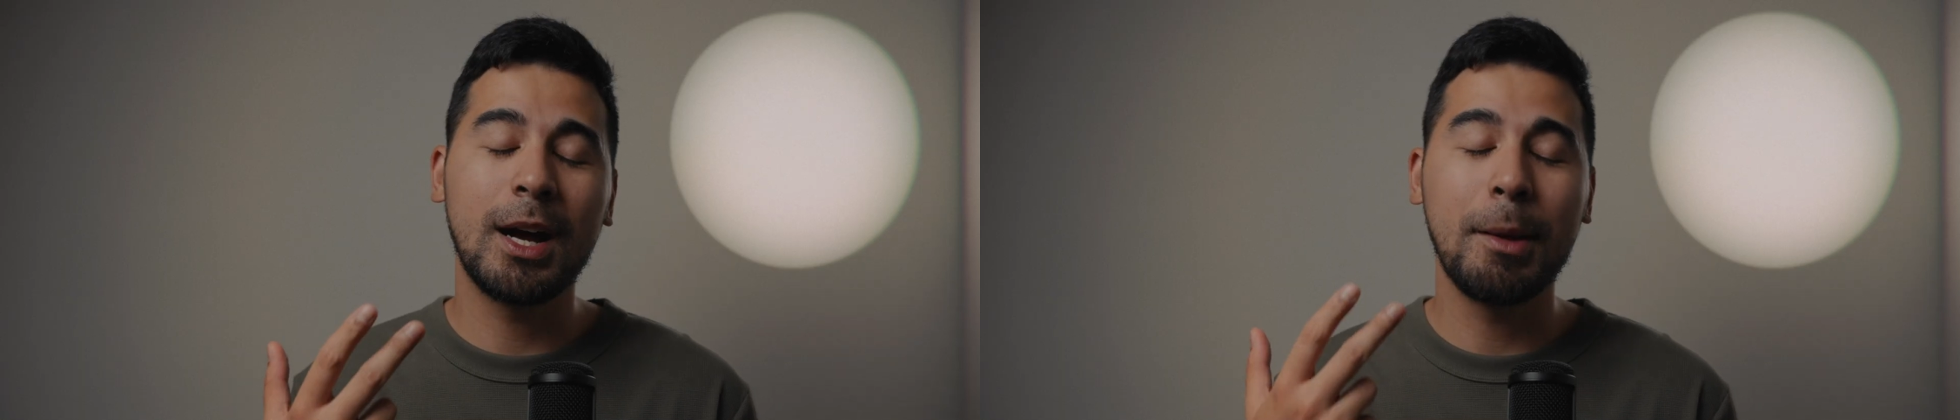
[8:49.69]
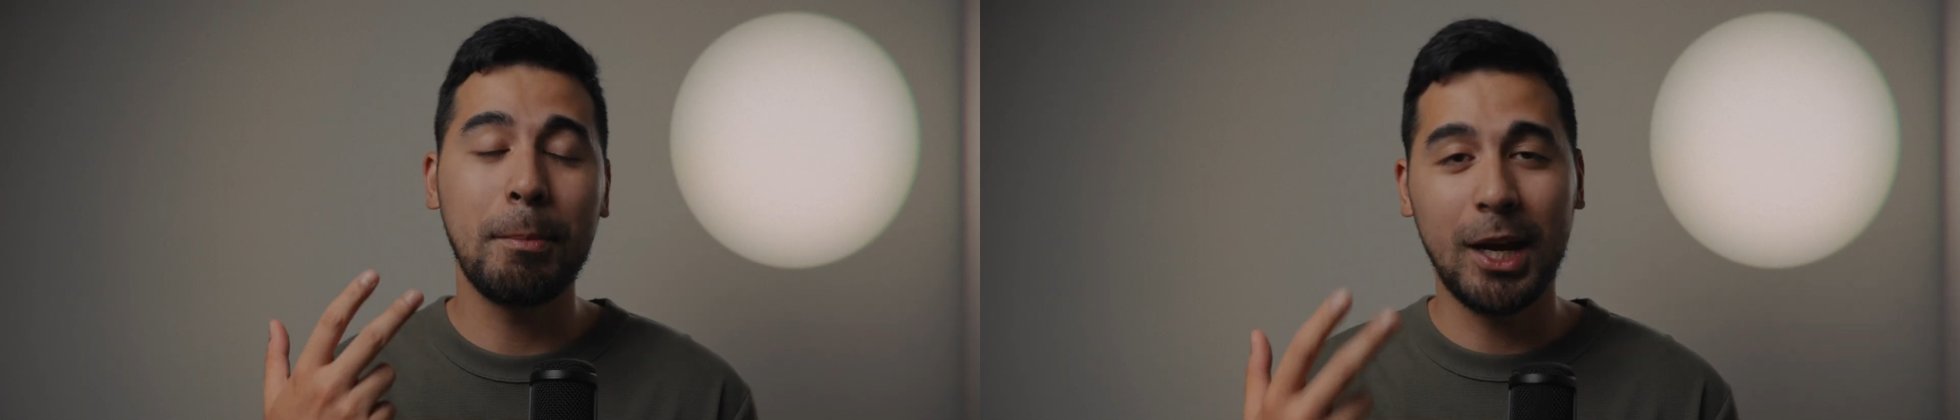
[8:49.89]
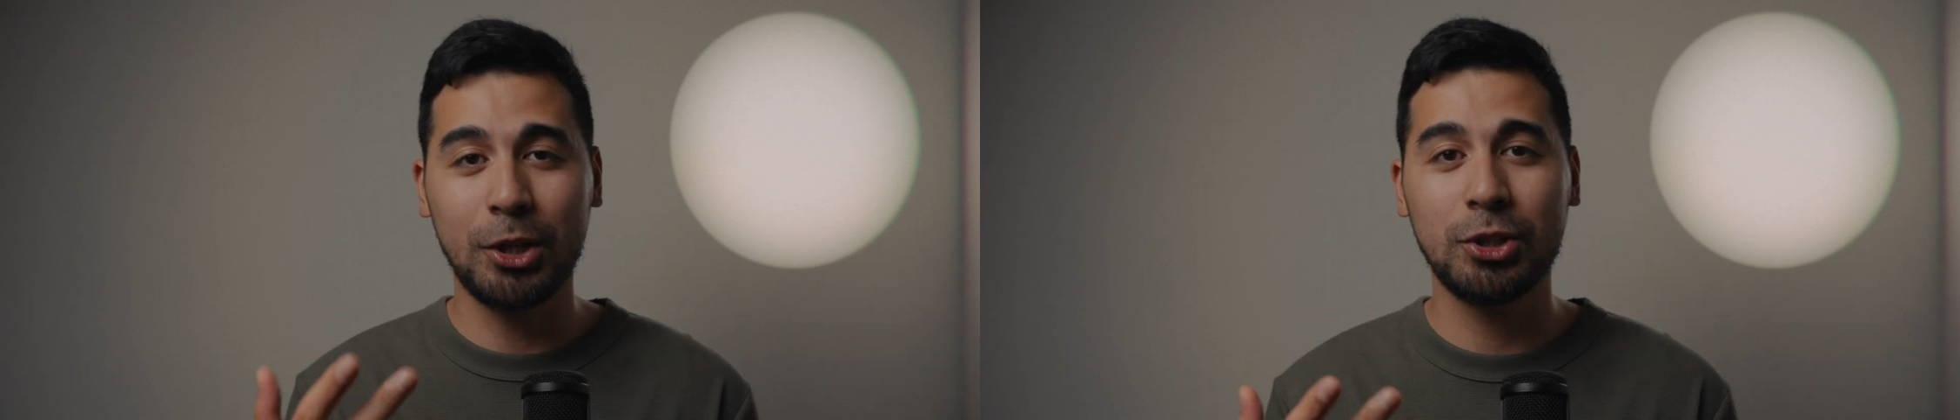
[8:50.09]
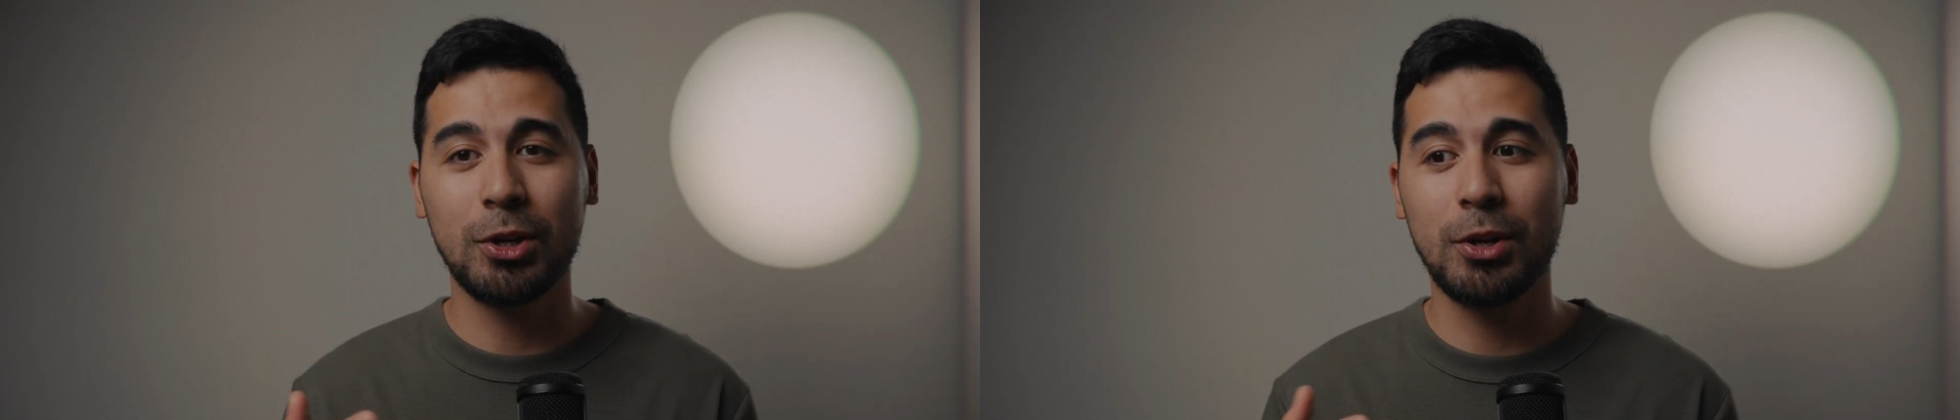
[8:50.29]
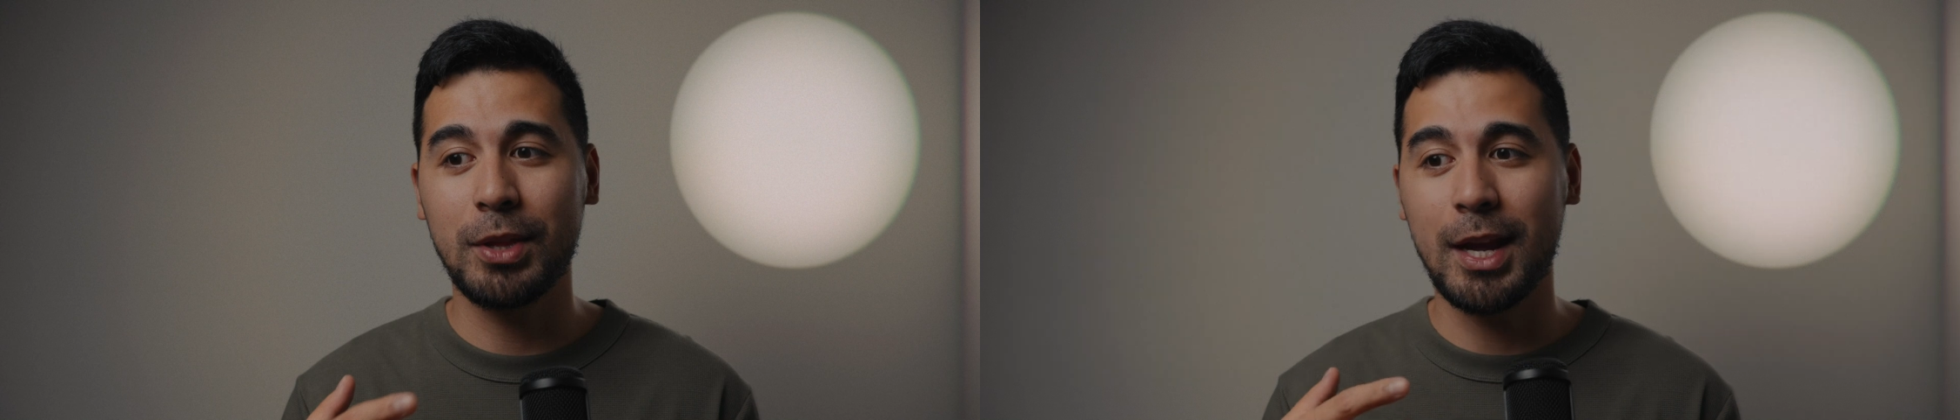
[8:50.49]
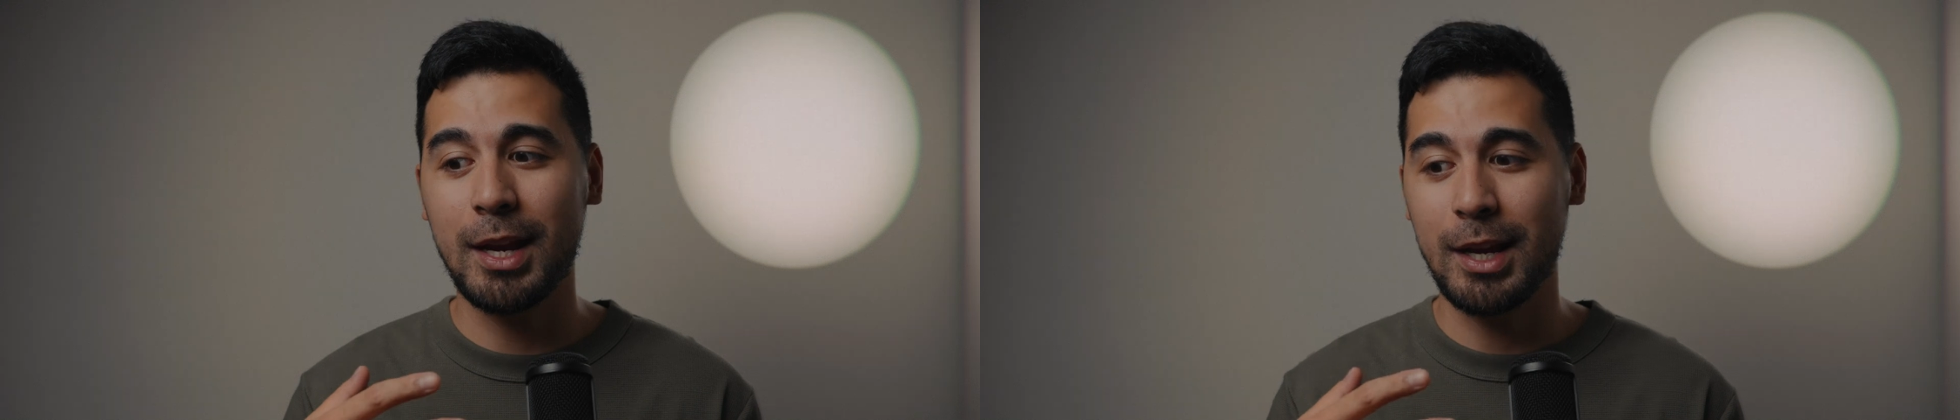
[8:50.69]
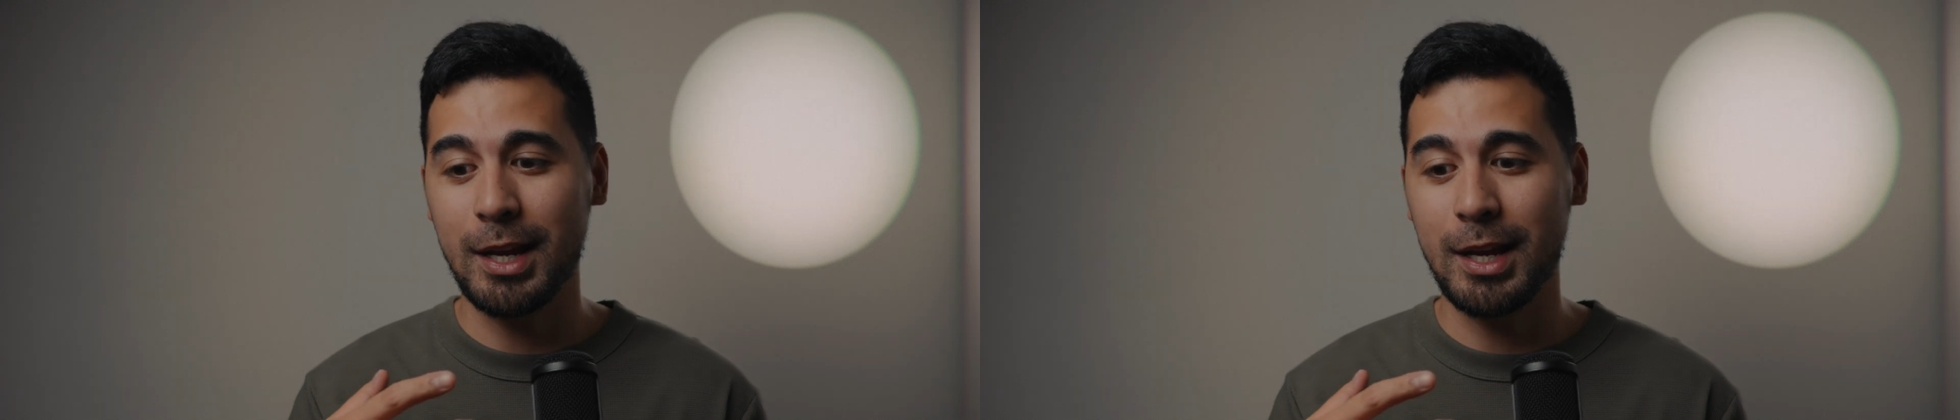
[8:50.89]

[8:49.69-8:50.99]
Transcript: I make sure that